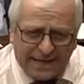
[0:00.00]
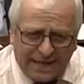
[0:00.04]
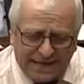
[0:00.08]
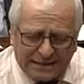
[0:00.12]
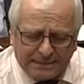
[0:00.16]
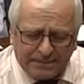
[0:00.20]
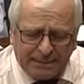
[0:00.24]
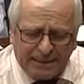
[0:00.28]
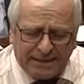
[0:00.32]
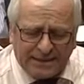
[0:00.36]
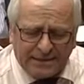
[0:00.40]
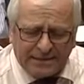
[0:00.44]

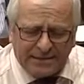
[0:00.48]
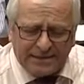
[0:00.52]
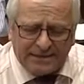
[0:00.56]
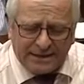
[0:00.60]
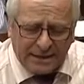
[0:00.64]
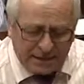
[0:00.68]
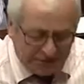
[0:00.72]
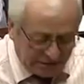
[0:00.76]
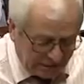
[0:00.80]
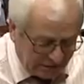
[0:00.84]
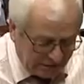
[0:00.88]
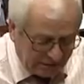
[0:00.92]
taxpayers
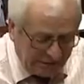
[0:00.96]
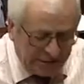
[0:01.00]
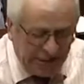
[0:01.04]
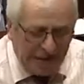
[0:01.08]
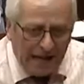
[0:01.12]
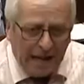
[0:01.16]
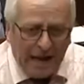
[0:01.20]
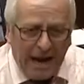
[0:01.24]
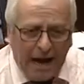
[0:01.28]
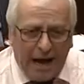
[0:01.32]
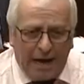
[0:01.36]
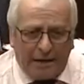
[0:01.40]
citizens
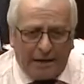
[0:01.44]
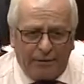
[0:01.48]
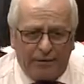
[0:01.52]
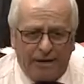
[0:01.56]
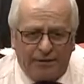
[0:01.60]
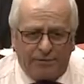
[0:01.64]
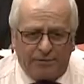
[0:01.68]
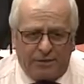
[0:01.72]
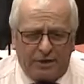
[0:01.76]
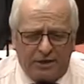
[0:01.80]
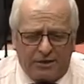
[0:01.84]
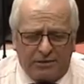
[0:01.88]
are
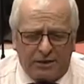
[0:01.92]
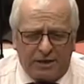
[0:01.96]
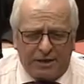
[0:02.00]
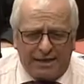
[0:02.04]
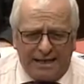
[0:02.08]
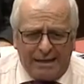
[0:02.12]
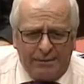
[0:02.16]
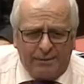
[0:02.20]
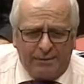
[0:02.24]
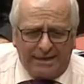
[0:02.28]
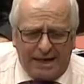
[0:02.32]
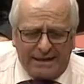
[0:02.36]
left to, to,
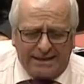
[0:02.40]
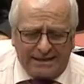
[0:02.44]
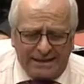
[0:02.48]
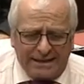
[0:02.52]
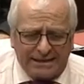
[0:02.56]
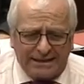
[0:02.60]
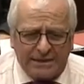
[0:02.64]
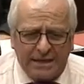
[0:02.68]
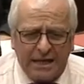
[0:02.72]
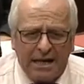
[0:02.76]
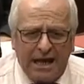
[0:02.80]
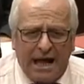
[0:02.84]
deal with like
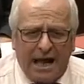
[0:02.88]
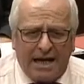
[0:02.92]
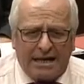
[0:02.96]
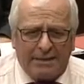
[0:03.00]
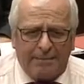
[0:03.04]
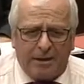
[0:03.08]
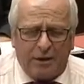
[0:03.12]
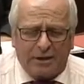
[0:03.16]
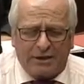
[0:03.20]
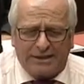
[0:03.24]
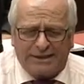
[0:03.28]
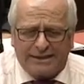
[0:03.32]
this, and the
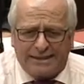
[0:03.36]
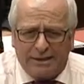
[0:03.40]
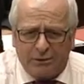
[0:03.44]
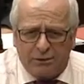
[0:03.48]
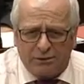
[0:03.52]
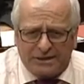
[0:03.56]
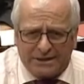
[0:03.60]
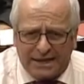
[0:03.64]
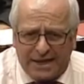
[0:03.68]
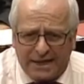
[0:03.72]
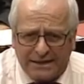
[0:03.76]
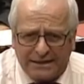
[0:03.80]
amount of
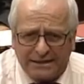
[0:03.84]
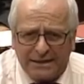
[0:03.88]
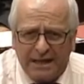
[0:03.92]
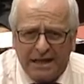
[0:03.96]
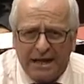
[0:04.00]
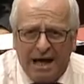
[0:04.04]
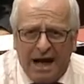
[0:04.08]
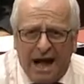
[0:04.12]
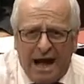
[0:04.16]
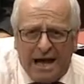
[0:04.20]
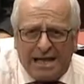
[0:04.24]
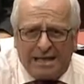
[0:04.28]
suicides,
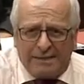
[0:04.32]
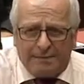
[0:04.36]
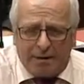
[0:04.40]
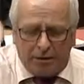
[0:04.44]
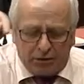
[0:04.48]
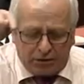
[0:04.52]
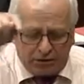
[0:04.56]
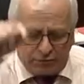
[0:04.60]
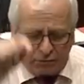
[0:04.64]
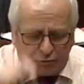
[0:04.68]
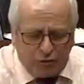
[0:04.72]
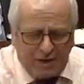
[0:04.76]
and the
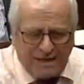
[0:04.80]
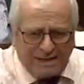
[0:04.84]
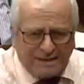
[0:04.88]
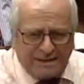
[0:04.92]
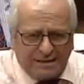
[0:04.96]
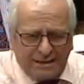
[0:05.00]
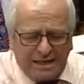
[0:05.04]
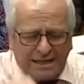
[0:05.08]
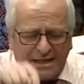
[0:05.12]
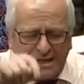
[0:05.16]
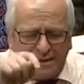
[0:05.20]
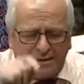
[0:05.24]
amount of
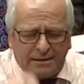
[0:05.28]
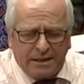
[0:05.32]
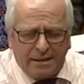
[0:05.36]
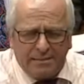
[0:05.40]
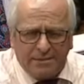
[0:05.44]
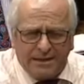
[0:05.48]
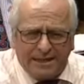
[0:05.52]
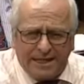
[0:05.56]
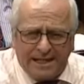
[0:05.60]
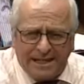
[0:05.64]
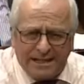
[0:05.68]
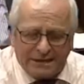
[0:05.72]
threats and
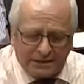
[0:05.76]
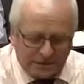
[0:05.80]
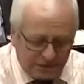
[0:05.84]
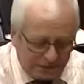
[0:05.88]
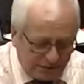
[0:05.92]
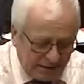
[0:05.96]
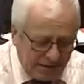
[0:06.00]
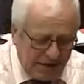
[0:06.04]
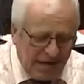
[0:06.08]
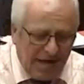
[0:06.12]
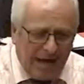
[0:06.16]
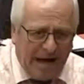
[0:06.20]

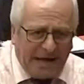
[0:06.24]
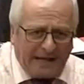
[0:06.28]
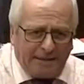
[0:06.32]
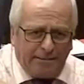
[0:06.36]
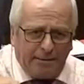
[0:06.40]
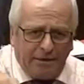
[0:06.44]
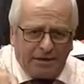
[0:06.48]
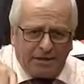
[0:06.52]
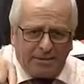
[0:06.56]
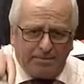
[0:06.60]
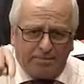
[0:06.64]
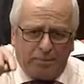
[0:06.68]
intimidation, and the
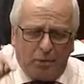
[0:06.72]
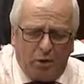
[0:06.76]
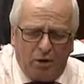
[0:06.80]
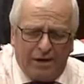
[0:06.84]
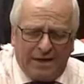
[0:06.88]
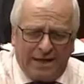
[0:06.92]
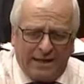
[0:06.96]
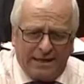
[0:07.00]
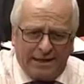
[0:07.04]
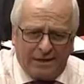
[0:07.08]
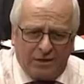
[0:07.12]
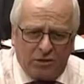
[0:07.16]
amount of
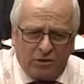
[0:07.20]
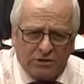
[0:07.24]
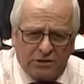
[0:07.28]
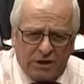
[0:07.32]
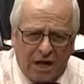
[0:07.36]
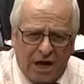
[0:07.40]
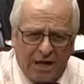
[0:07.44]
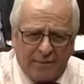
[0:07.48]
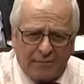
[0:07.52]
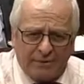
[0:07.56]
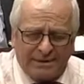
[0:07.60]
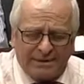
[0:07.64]
bullying that goes
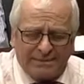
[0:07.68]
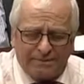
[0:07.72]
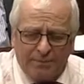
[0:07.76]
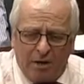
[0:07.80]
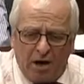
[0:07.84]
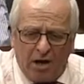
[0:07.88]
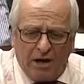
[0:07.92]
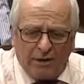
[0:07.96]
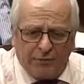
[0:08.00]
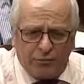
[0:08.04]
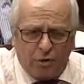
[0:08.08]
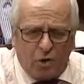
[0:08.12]
on with
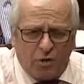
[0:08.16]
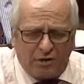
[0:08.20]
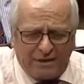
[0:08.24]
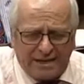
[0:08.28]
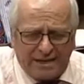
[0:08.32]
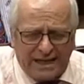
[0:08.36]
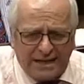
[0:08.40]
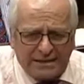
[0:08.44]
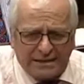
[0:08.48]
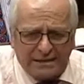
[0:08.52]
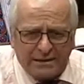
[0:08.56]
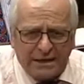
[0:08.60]
small drug
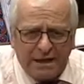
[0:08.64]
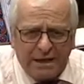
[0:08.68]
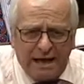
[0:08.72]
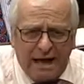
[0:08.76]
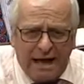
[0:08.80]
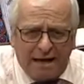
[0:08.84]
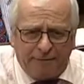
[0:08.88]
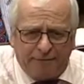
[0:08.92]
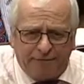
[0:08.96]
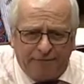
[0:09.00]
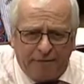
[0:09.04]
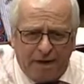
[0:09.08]
debts,
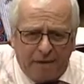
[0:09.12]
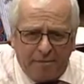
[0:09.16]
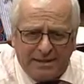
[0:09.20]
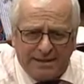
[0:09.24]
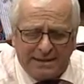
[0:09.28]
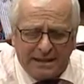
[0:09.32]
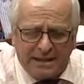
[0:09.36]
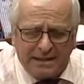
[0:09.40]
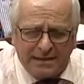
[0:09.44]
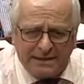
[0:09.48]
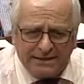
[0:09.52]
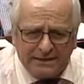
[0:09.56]
and
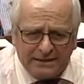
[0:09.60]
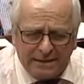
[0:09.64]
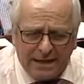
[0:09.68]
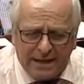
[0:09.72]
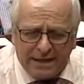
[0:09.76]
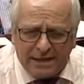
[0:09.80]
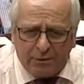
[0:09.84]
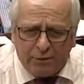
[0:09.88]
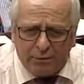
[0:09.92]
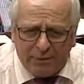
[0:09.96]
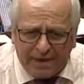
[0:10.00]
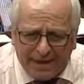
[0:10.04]
families in
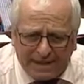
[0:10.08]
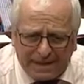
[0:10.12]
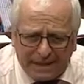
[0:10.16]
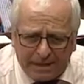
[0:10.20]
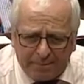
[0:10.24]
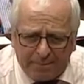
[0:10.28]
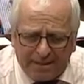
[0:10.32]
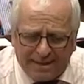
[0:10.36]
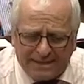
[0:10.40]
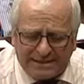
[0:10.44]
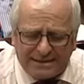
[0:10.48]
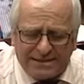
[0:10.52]
a, in a
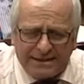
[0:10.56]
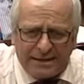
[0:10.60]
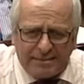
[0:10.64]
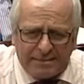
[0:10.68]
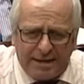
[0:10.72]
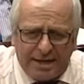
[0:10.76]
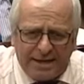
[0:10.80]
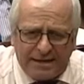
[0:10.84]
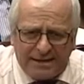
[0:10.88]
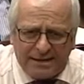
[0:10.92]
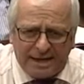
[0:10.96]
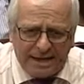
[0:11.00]
weekly basis in
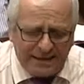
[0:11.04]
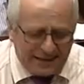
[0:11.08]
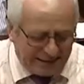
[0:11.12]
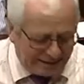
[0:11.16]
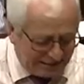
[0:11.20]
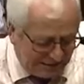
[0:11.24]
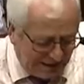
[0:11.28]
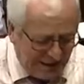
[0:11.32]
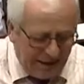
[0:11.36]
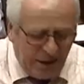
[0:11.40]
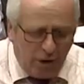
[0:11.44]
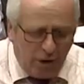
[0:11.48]
my clinics